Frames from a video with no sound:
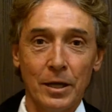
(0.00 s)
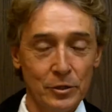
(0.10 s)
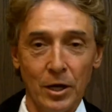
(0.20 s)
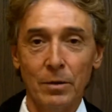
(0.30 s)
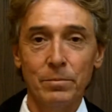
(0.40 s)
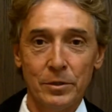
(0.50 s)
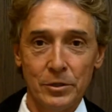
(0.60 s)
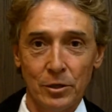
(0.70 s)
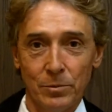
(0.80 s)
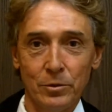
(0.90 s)
that job. The
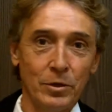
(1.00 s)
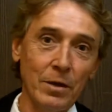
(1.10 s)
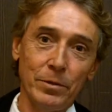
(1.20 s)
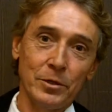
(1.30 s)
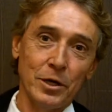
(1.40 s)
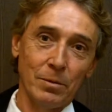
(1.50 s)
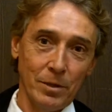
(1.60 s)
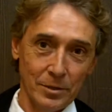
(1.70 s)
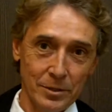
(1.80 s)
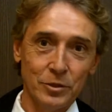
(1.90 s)
gentleman who gave me the job
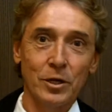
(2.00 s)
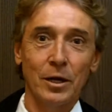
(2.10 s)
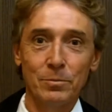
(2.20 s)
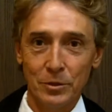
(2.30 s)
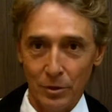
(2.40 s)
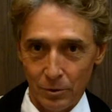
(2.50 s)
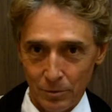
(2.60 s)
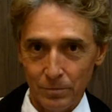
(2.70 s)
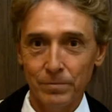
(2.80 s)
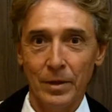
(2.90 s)
lost his job, so
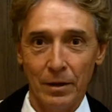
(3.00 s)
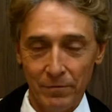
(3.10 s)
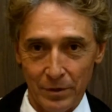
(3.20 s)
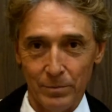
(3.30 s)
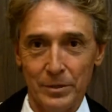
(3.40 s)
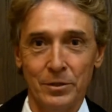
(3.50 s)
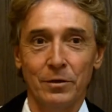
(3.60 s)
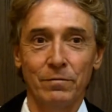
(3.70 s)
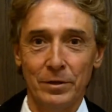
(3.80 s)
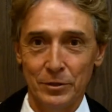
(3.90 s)
I found
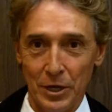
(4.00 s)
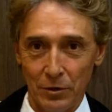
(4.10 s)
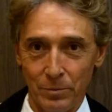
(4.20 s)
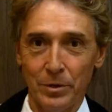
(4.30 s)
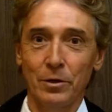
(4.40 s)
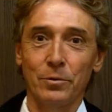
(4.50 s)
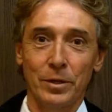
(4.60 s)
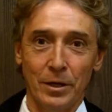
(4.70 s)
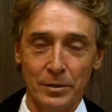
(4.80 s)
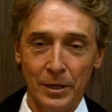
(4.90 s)
myself in Sacramento
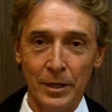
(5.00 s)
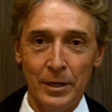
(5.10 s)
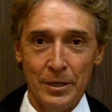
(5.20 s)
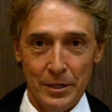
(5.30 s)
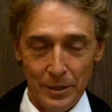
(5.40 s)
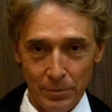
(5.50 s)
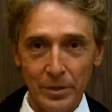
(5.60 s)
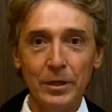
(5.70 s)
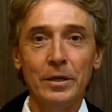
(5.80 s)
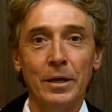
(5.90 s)
without any
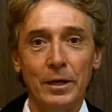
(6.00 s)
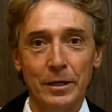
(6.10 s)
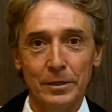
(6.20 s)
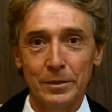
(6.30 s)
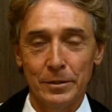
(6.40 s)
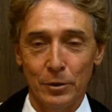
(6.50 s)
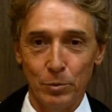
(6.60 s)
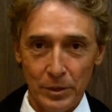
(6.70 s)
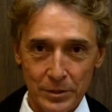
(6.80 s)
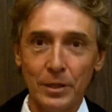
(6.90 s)
money and no
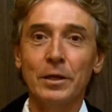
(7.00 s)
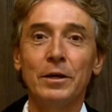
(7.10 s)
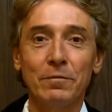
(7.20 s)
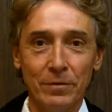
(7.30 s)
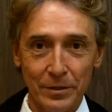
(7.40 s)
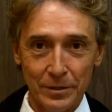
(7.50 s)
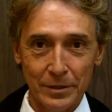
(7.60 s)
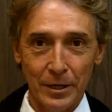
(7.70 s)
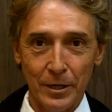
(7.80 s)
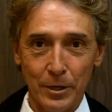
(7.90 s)
place to live and
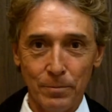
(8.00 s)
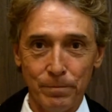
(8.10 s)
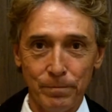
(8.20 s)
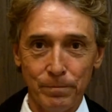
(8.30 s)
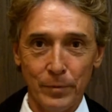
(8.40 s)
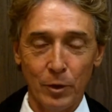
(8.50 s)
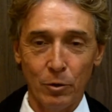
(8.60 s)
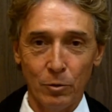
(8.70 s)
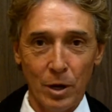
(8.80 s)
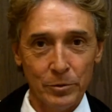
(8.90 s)

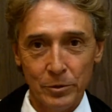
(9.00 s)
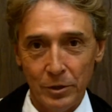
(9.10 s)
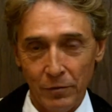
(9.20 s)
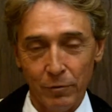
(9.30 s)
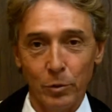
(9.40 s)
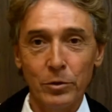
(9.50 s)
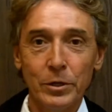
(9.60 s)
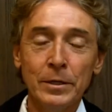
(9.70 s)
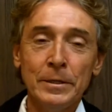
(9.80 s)
no opportunity for work.